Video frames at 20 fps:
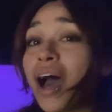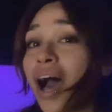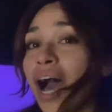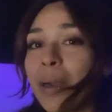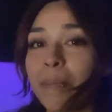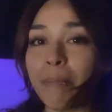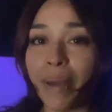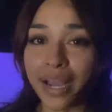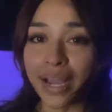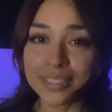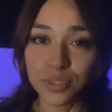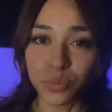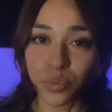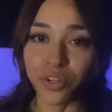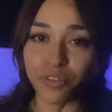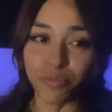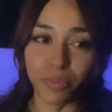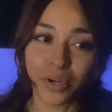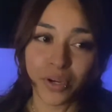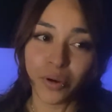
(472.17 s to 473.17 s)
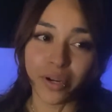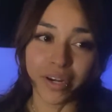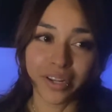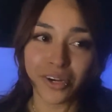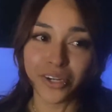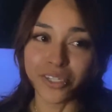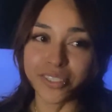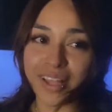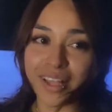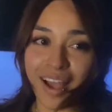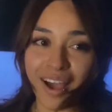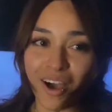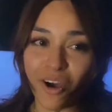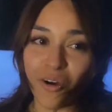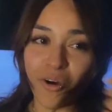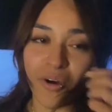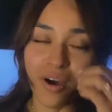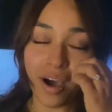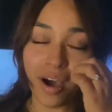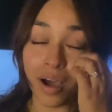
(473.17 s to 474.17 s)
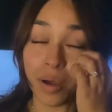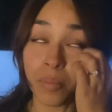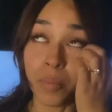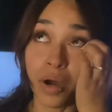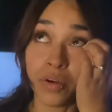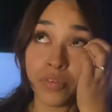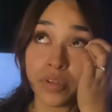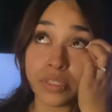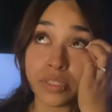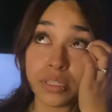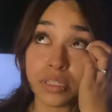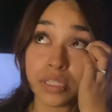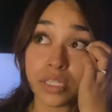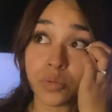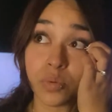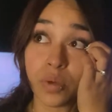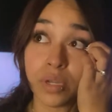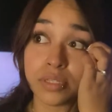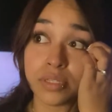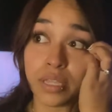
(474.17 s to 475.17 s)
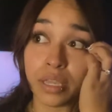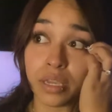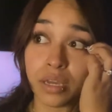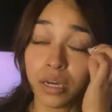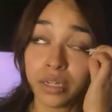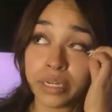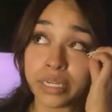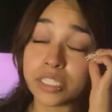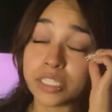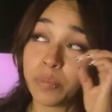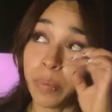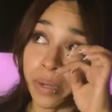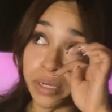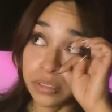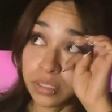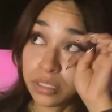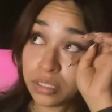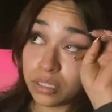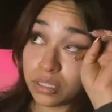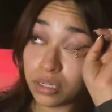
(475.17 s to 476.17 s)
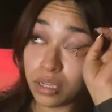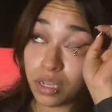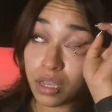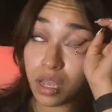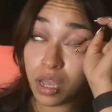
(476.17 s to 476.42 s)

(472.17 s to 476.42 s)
I maxed one of my credit cards out. Obviously, this was like unexpected.